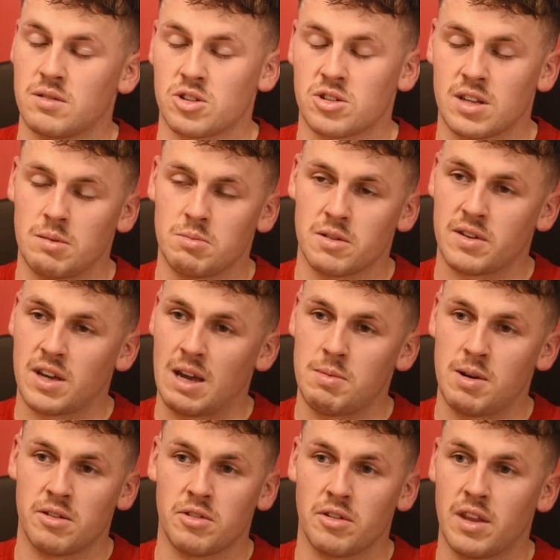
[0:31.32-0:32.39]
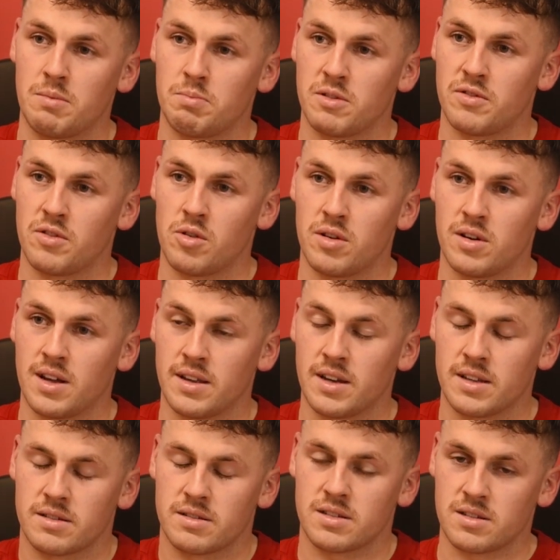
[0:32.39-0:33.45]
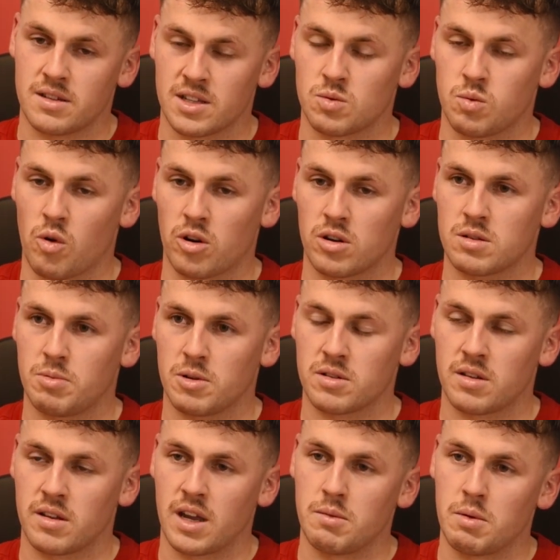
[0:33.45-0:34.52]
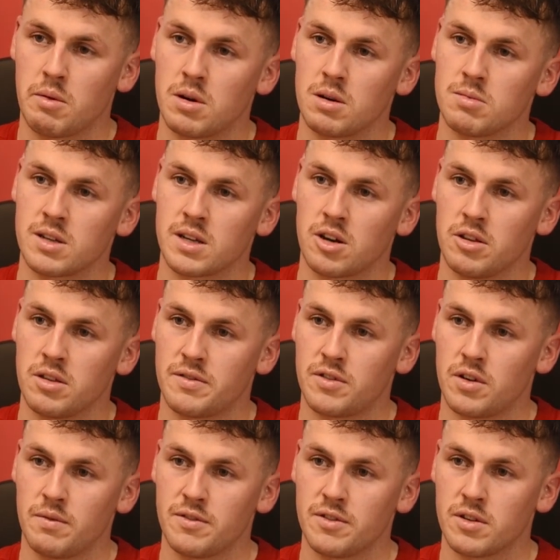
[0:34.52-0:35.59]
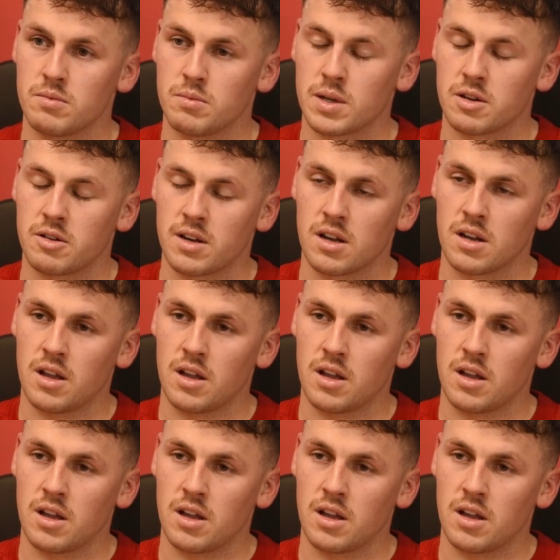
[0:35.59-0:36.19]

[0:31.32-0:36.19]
there's teams that have came here and done that before, and it's worked. But today we were able to get on the front foot and we created a